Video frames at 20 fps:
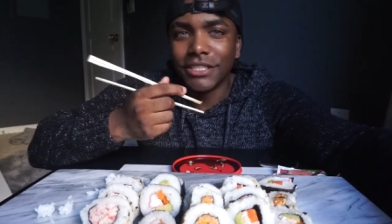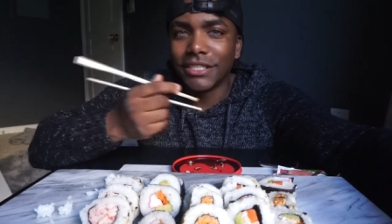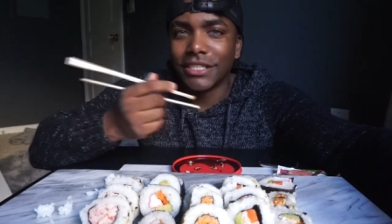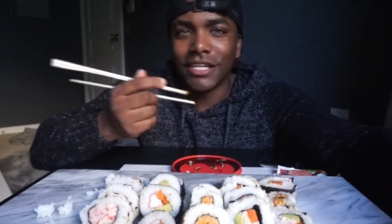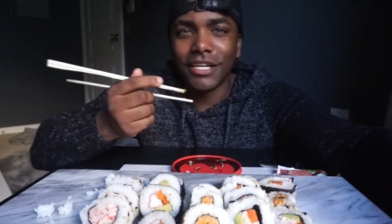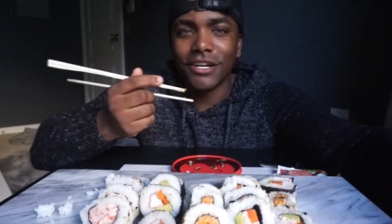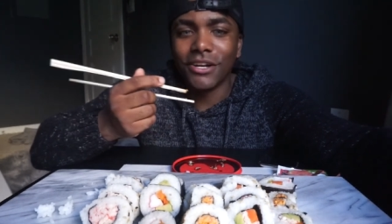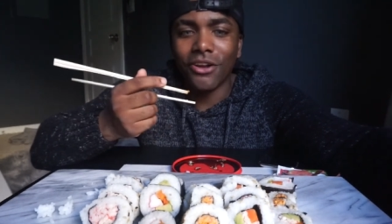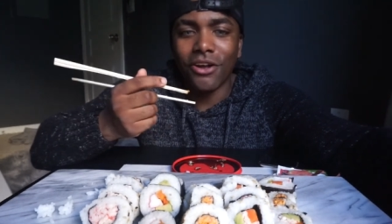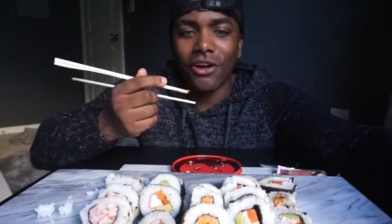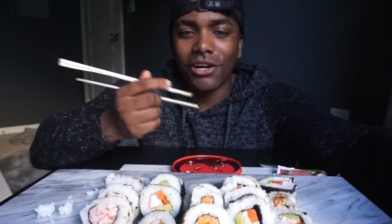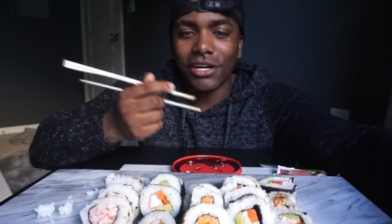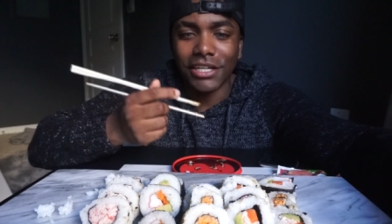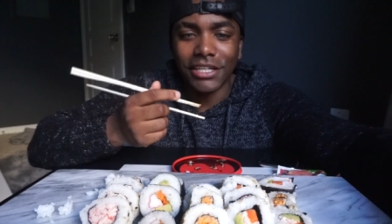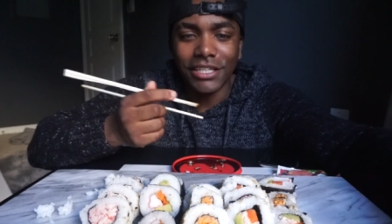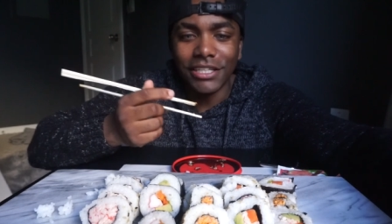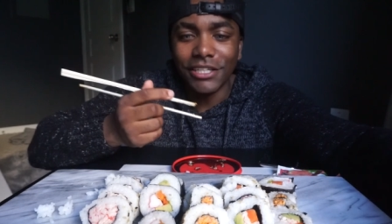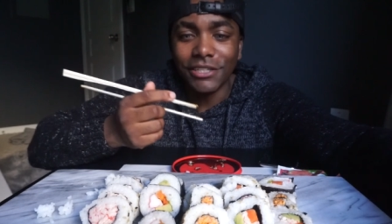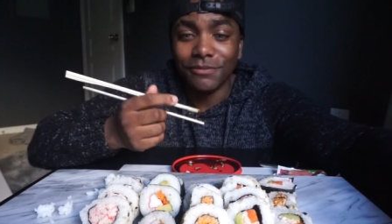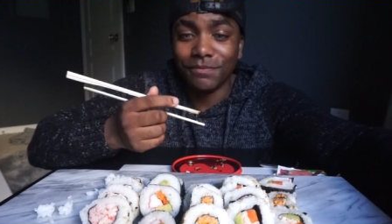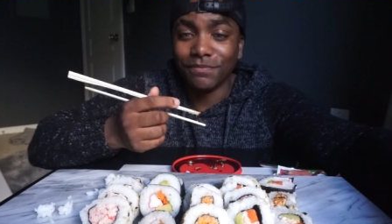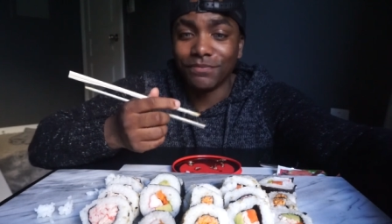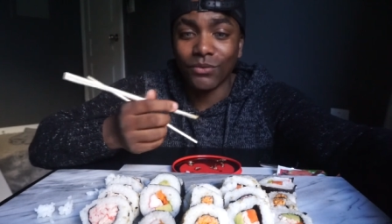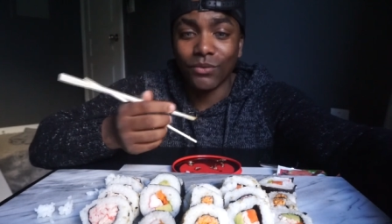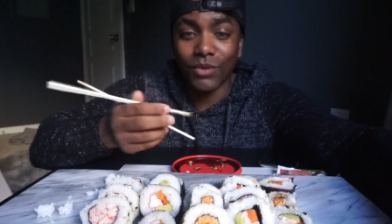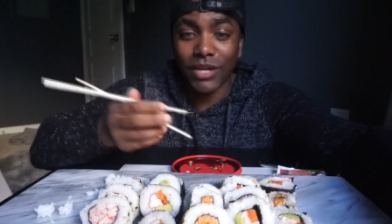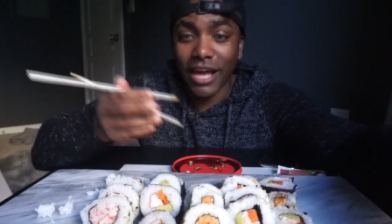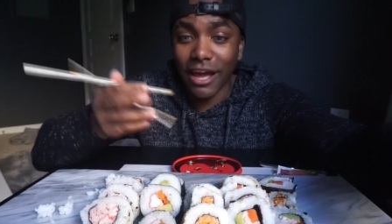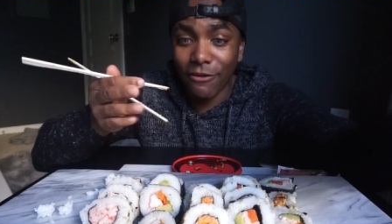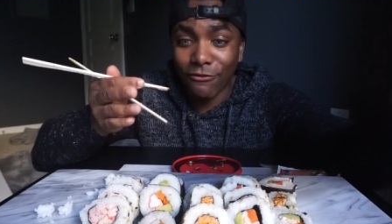just get along and eat?
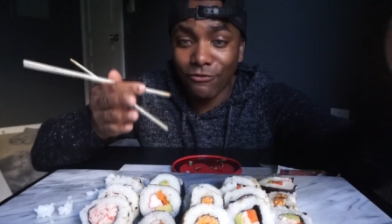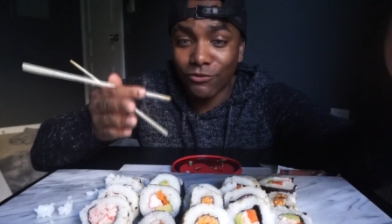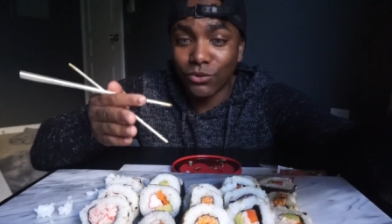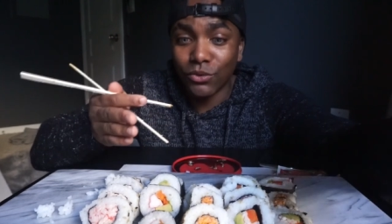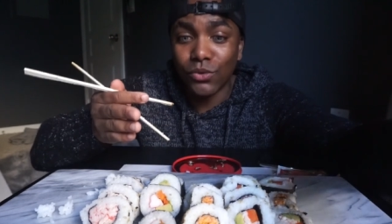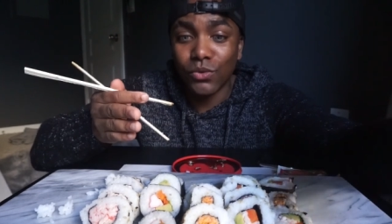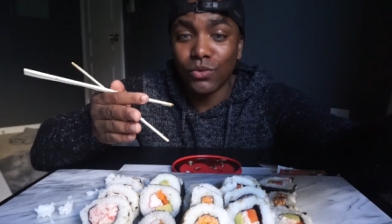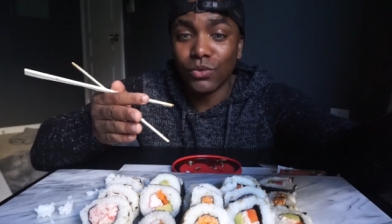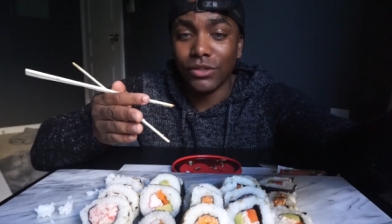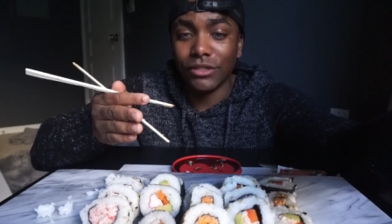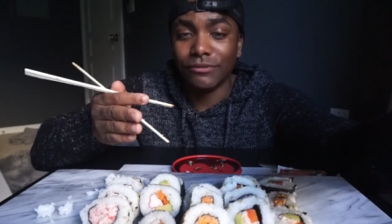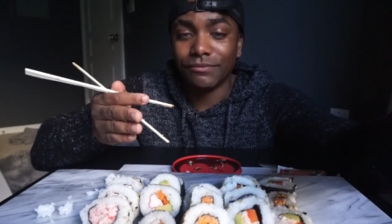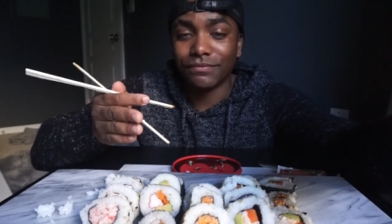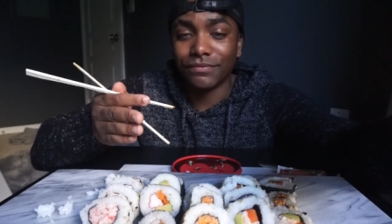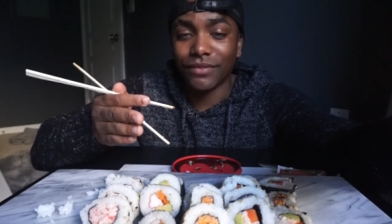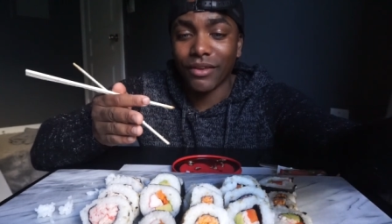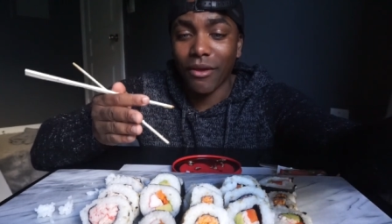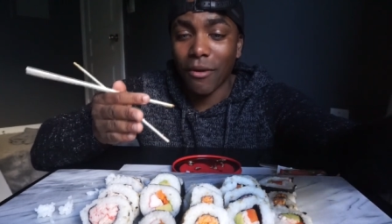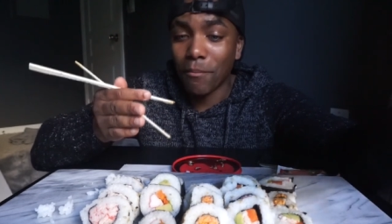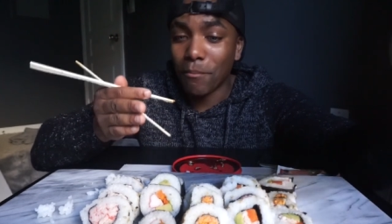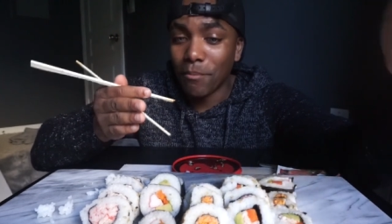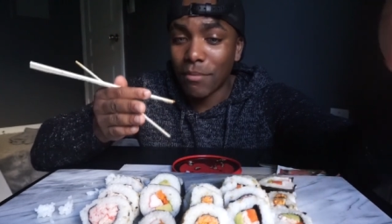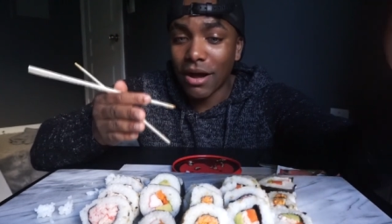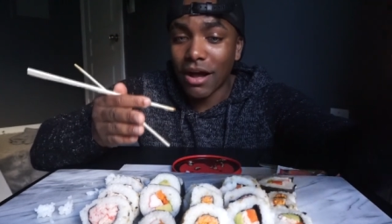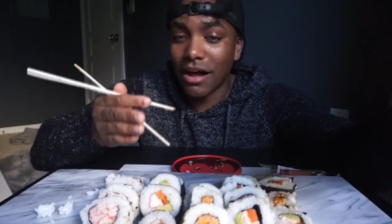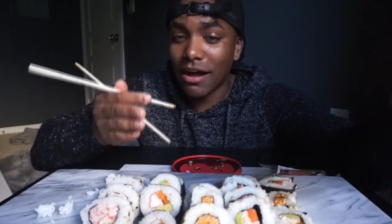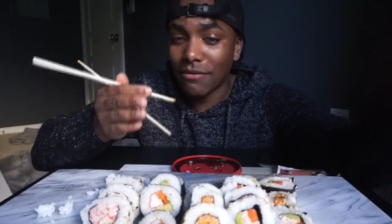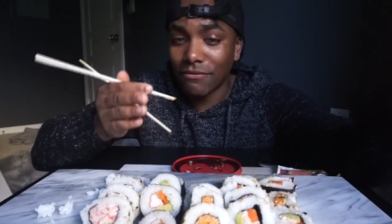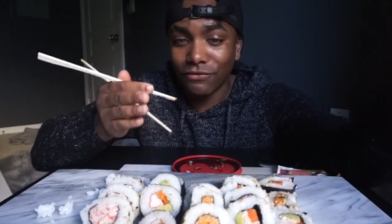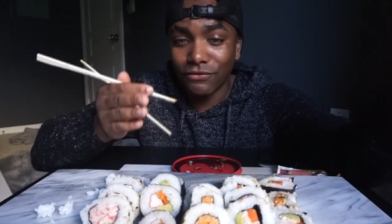We have food.
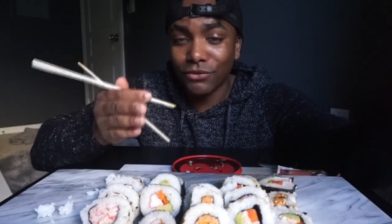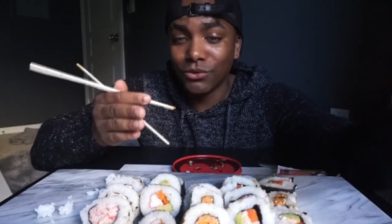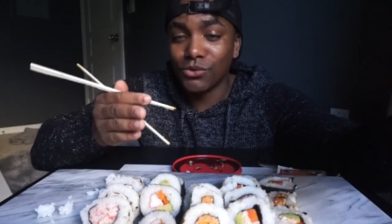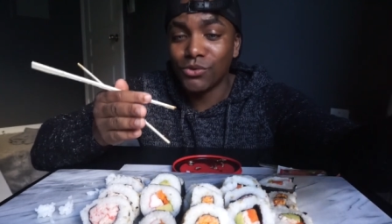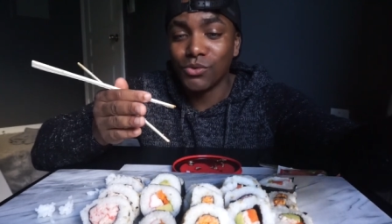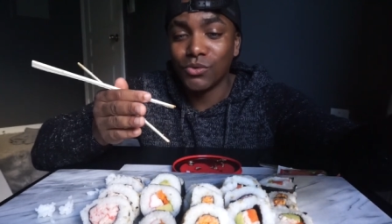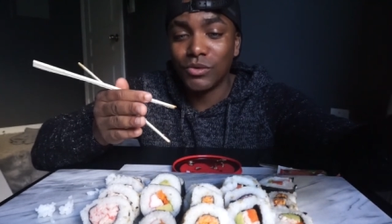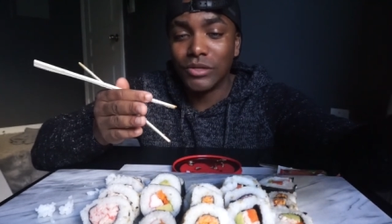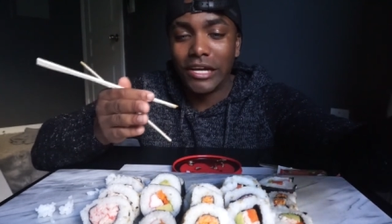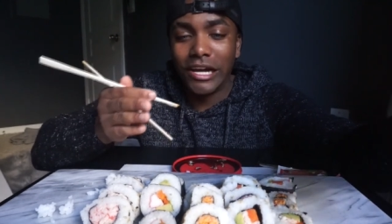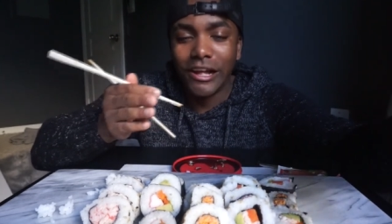Bomb food.